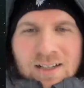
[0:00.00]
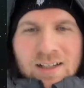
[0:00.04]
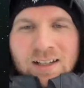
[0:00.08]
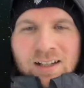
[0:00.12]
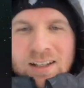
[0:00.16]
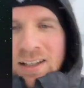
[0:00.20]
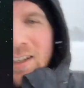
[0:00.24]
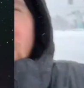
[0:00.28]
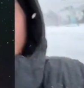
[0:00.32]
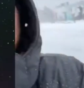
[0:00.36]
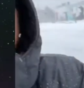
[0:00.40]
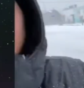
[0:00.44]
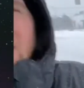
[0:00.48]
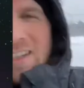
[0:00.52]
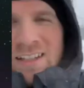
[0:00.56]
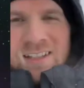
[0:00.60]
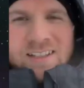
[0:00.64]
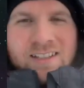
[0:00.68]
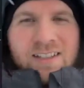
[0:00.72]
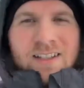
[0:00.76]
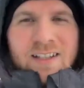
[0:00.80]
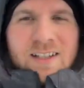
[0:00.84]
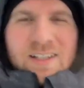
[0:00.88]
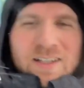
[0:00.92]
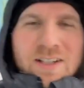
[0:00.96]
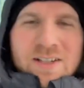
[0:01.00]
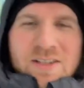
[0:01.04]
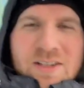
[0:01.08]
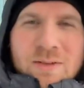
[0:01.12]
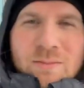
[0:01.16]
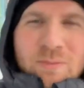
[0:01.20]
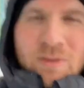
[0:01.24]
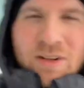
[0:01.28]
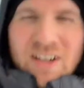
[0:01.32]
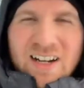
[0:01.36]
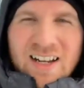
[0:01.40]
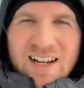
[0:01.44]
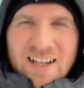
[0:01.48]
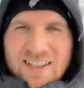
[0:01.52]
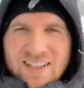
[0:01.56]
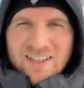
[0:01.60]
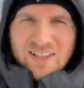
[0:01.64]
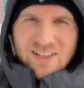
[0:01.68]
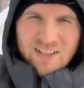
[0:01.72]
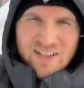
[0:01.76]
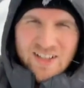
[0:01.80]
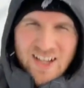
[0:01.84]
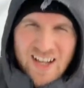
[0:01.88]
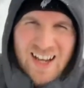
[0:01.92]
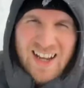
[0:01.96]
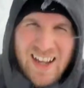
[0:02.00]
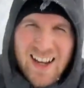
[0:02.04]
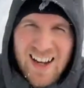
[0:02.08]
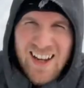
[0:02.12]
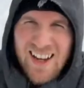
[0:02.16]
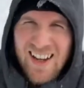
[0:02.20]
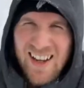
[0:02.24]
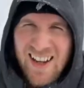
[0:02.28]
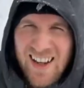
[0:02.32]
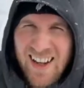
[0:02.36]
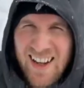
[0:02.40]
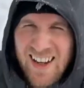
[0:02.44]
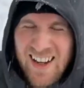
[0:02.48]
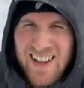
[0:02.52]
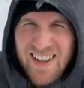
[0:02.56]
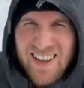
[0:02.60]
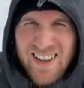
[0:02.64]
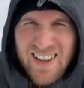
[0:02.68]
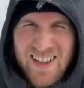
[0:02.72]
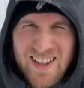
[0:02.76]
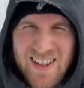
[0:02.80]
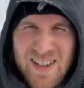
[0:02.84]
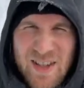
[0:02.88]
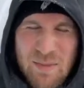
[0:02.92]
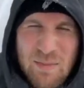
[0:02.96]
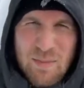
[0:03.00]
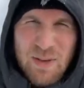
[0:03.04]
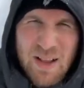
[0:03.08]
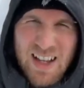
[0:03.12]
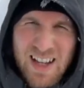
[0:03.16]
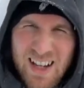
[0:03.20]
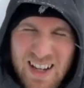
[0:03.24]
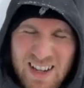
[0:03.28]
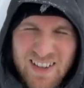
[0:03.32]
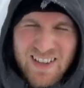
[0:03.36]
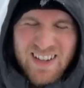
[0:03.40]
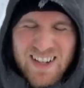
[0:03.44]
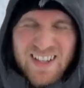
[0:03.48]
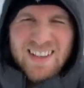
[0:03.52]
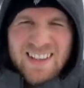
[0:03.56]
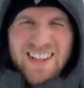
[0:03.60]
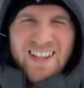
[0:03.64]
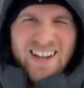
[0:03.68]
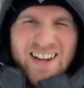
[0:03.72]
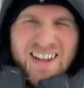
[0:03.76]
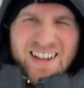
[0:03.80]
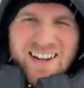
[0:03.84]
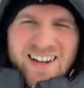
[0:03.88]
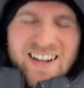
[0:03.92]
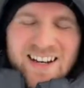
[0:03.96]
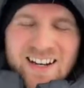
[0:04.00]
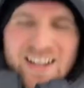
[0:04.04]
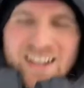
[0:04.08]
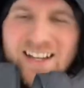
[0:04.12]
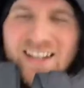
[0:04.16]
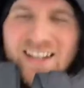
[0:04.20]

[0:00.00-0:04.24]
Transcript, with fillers: some gratitude. There's the plow right there in my